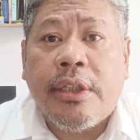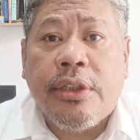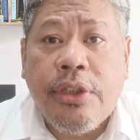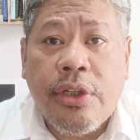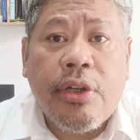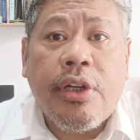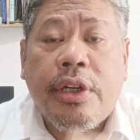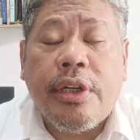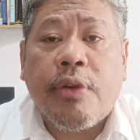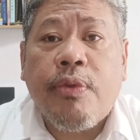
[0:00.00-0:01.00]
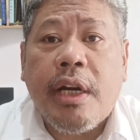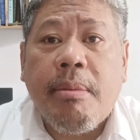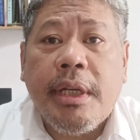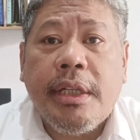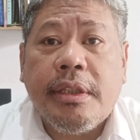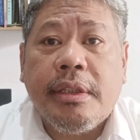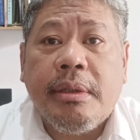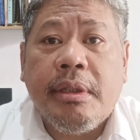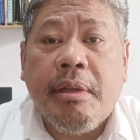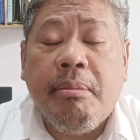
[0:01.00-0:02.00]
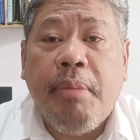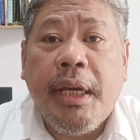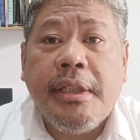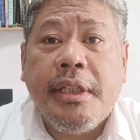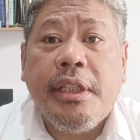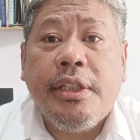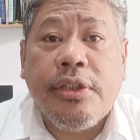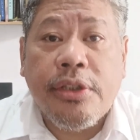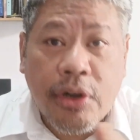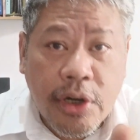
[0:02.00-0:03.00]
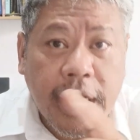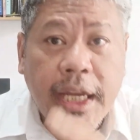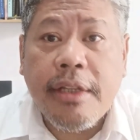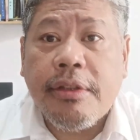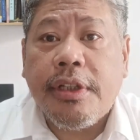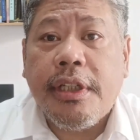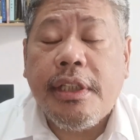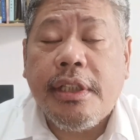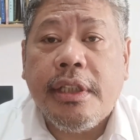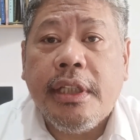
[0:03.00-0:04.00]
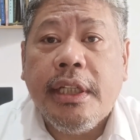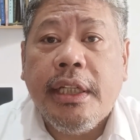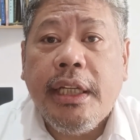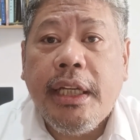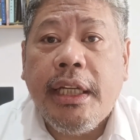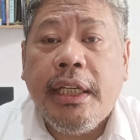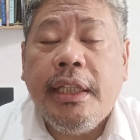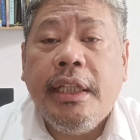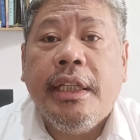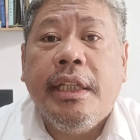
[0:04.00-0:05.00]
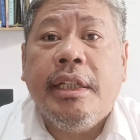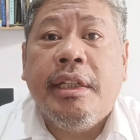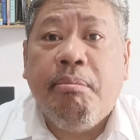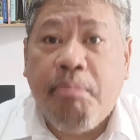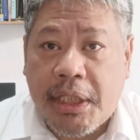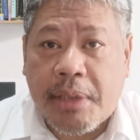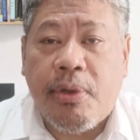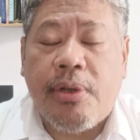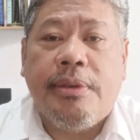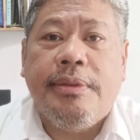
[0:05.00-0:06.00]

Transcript: your requirements basis your entries in mismo.